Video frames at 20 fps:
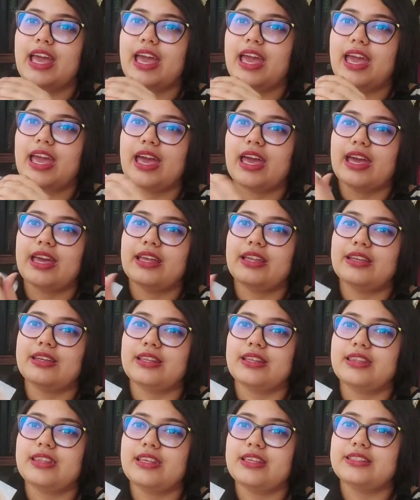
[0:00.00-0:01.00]

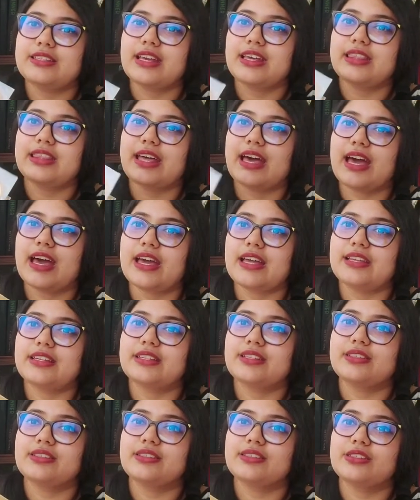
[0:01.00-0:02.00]
and things like
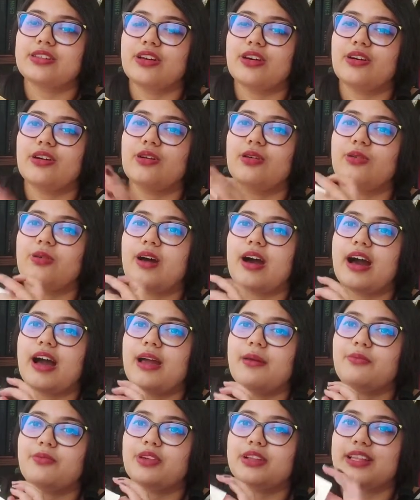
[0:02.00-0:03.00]
that. So
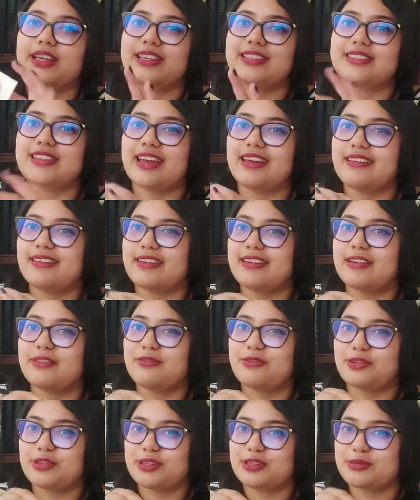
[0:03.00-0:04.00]
I'm really
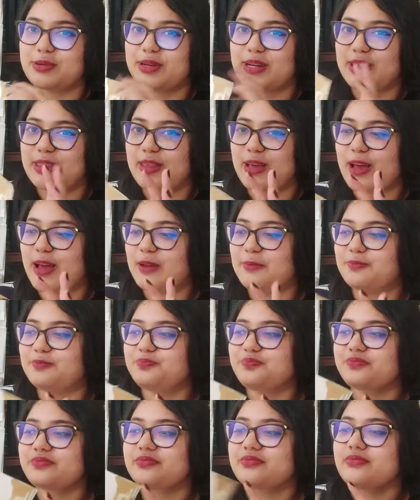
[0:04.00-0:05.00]
excited for this
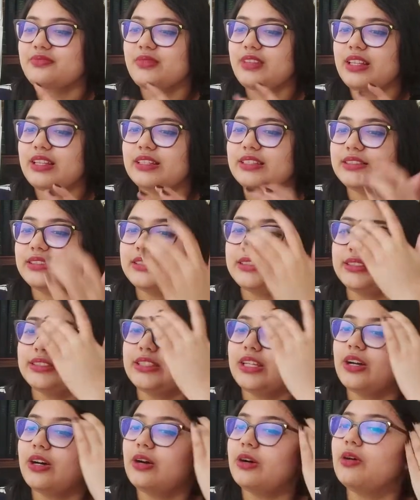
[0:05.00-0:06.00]
readathon.
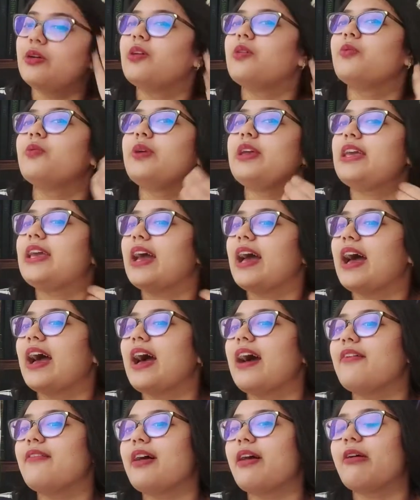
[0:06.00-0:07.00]
So we
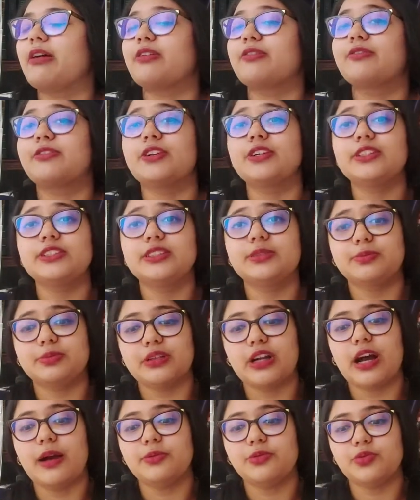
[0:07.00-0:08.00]
have our first
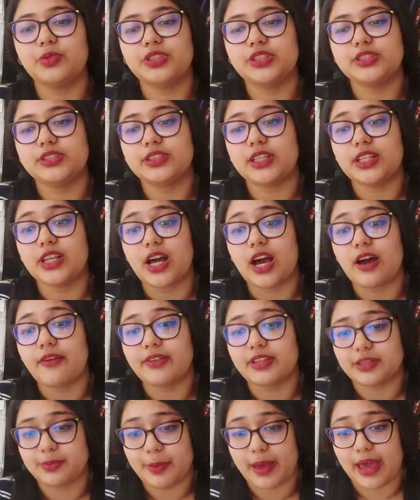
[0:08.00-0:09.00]
prompt, which is the
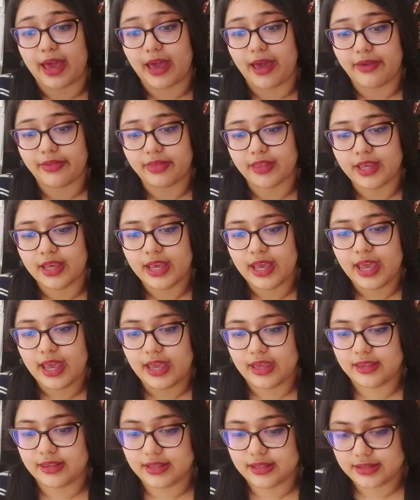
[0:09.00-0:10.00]
novice path.
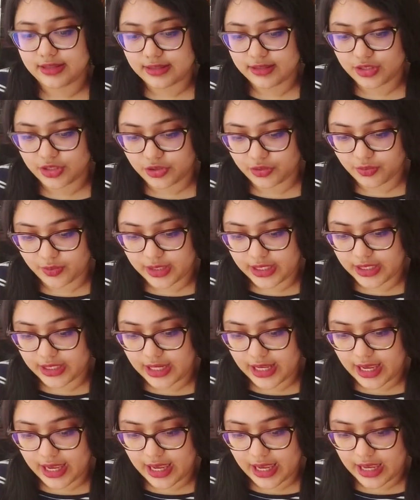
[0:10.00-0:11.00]
And this is to
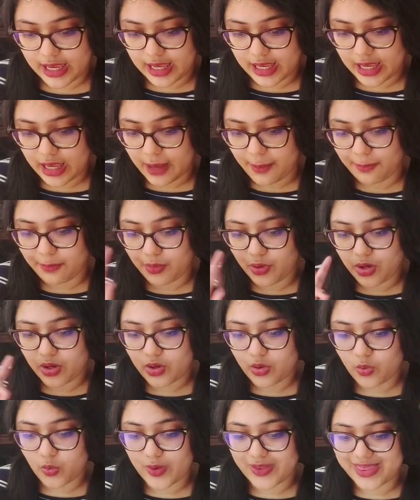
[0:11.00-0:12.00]
read a
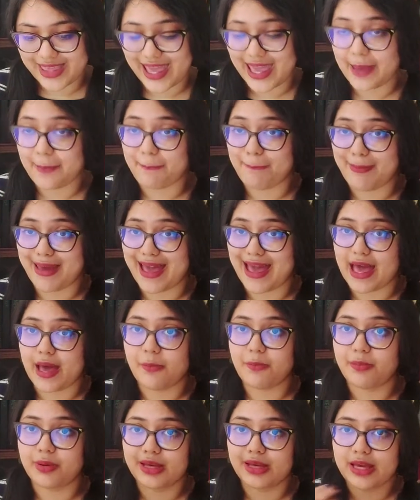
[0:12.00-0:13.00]
book with a
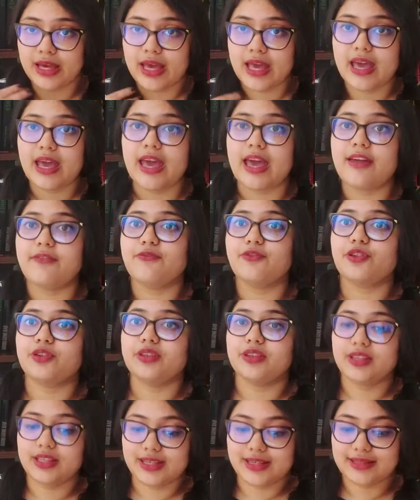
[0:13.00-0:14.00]
map. And for
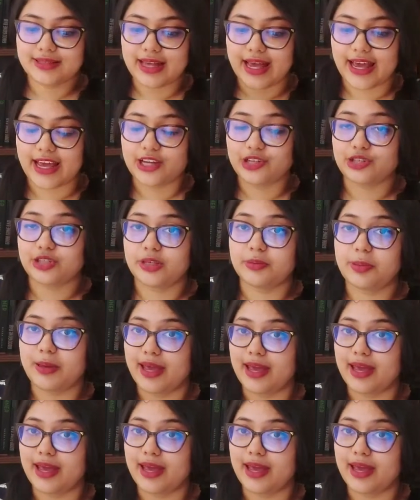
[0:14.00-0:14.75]
this, I actually